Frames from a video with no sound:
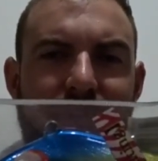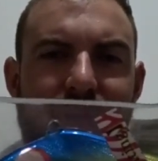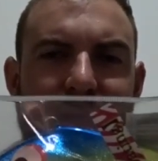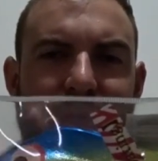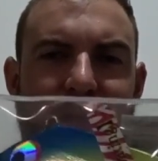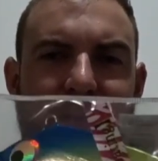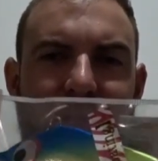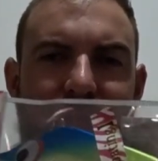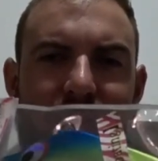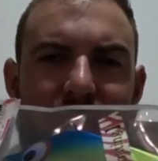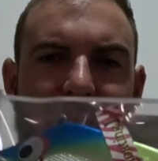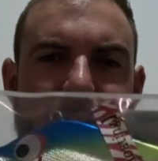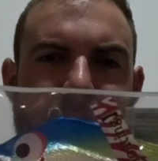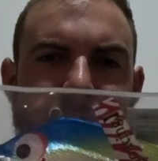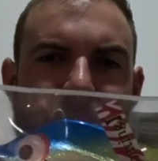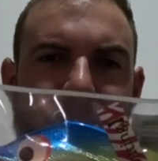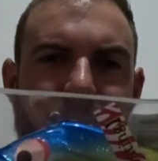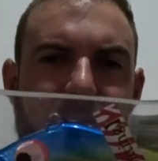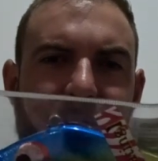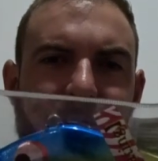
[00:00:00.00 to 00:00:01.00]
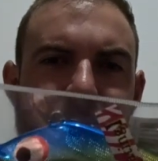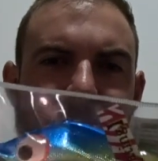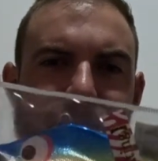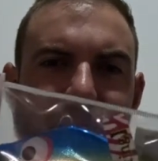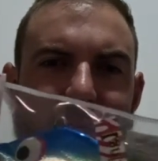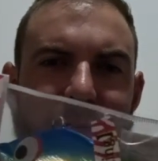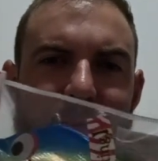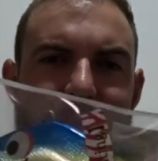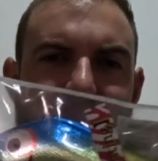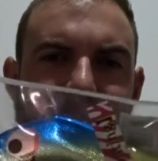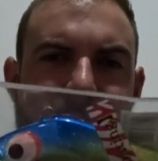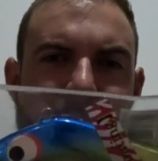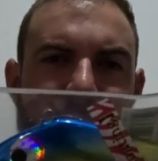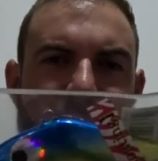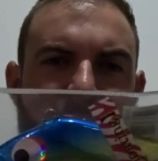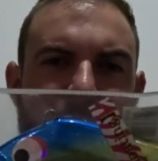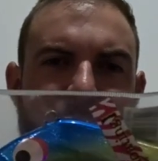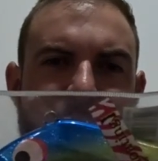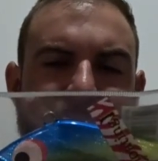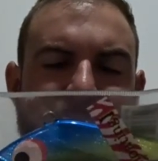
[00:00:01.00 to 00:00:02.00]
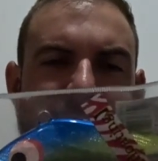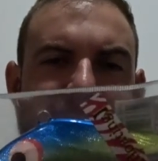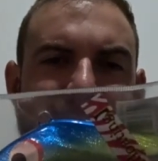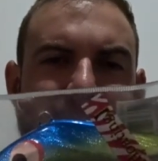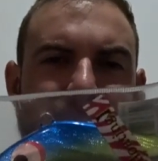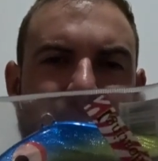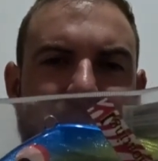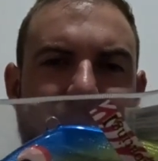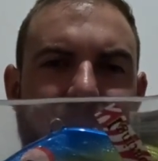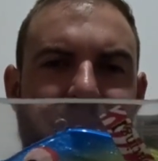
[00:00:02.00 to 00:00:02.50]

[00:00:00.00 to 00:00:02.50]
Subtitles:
It's very different. It's an odd shape